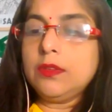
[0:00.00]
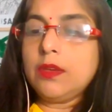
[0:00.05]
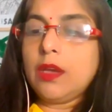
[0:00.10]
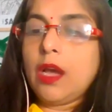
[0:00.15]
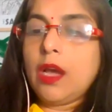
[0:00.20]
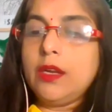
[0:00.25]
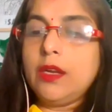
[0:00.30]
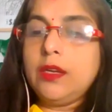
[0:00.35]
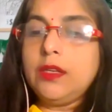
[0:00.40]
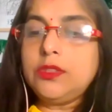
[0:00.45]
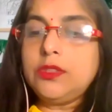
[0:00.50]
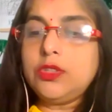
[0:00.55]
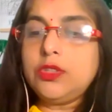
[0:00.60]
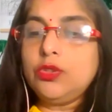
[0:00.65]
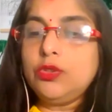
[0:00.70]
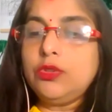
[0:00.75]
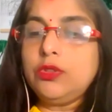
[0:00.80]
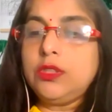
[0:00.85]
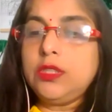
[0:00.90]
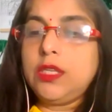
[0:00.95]

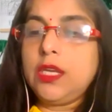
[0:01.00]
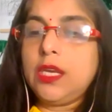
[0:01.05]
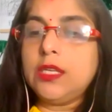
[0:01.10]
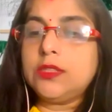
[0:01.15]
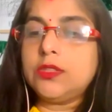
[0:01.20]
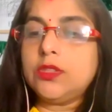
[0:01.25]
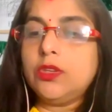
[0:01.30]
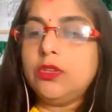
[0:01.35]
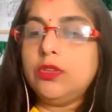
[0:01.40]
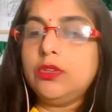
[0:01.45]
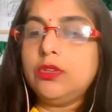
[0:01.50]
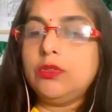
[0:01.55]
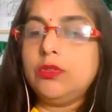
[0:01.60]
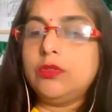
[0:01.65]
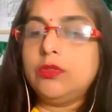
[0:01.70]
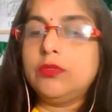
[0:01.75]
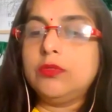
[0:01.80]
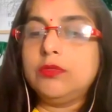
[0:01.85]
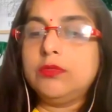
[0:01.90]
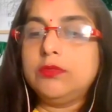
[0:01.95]
Understood? Yes or
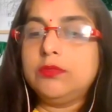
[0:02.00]
no?